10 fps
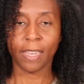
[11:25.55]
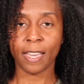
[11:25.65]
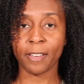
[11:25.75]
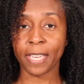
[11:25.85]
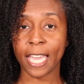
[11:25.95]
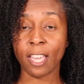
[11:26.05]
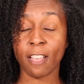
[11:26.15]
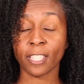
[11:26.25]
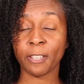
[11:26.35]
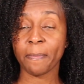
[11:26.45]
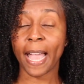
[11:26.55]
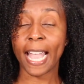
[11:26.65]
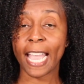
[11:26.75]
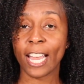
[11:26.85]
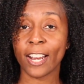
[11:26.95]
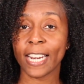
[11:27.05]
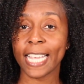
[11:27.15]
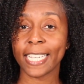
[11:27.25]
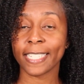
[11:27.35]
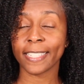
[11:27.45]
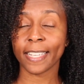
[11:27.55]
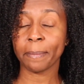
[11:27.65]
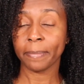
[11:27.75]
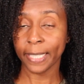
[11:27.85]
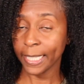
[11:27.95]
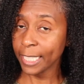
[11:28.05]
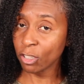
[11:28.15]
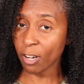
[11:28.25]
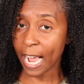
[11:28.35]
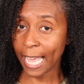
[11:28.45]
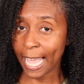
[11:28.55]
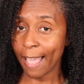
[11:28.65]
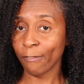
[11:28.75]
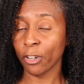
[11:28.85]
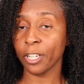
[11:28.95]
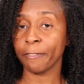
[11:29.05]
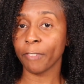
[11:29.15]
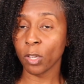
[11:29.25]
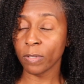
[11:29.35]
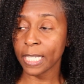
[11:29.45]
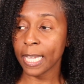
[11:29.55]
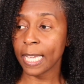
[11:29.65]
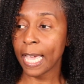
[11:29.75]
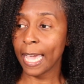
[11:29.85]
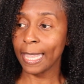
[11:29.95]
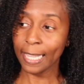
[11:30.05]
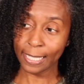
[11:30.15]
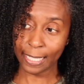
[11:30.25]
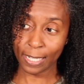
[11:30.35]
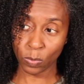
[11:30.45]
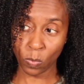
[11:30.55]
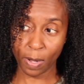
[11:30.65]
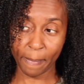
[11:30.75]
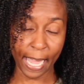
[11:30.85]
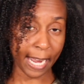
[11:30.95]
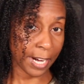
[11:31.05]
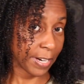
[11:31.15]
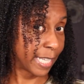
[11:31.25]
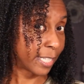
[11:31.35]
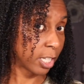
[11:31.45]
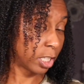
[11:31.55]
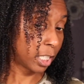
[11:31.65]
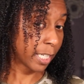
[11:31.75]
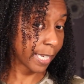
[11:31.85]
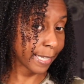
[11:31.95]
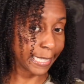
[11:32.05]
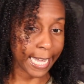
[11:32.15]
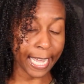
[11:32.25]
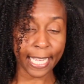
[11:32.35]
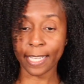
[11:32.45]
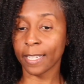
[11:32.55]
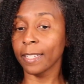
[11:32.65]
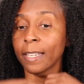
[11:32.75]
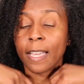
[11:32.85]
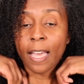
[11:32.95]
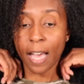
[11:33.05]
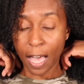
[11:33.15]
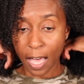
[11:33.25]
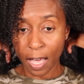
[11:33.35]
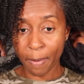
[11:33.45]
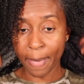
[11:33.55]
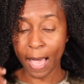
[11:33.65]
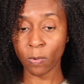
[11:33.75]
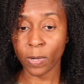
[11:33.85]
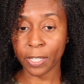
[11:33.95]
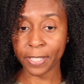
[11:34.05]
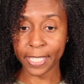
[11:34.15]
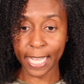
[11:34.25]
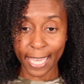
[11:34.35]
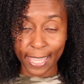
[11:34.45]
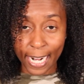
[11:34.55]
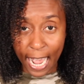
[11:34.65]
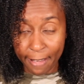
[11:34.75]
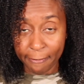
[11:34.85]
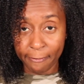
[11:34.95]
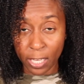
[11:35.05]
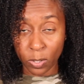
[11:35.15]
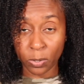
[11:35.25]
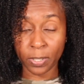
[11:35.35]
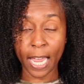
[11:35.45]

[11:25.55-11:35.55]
Okay, y'all, so my hair is completely dry after diffusing, and this is what my hair is looking like. I will say that I filled